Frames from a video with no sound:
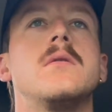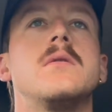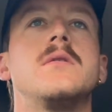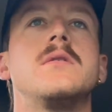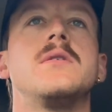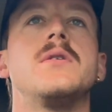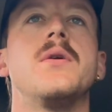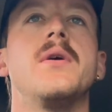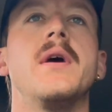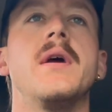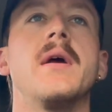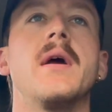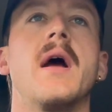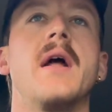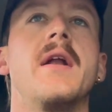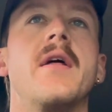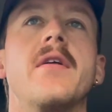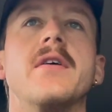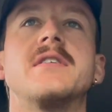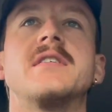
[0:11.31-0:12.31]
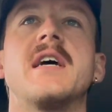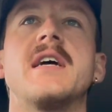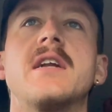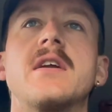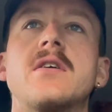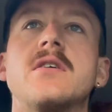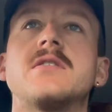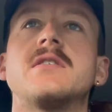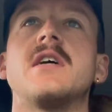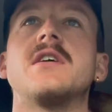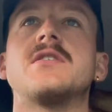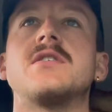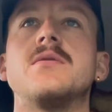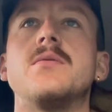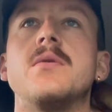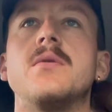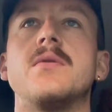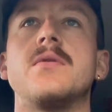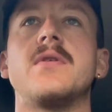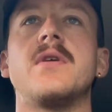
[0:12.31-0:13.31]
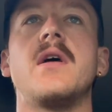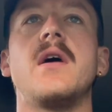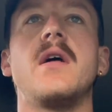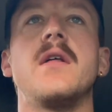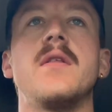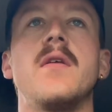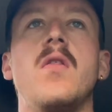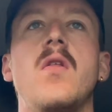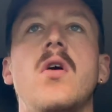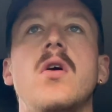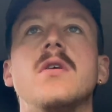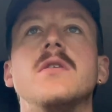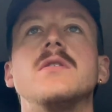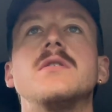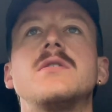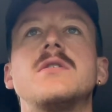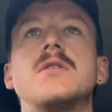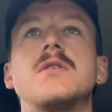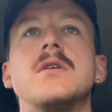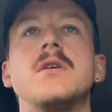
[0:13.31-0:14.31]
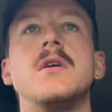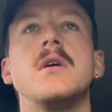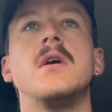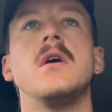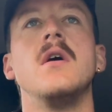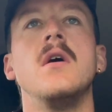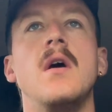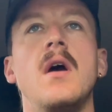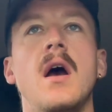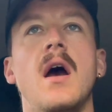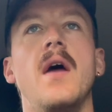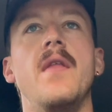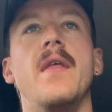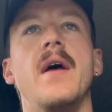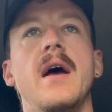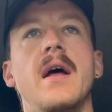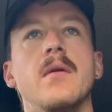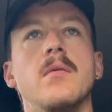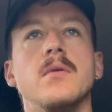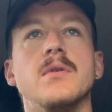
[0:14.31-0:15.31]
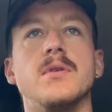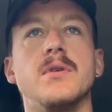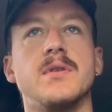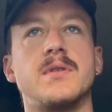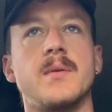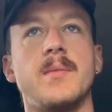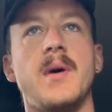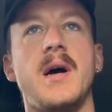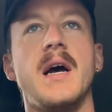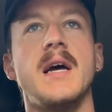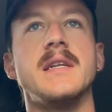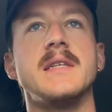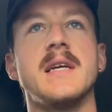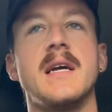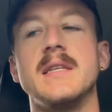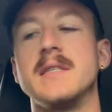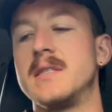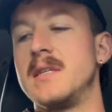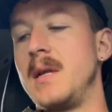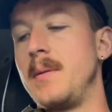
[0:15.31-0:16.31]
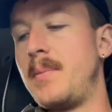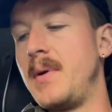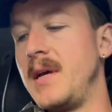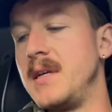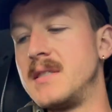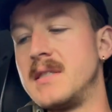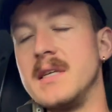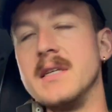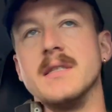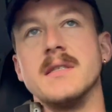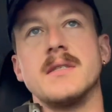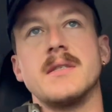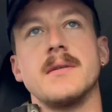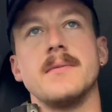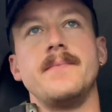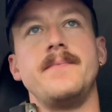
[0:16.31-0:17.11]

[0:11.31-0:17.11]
doing another technical session with the launch, and then we'll do some high intensity pieces.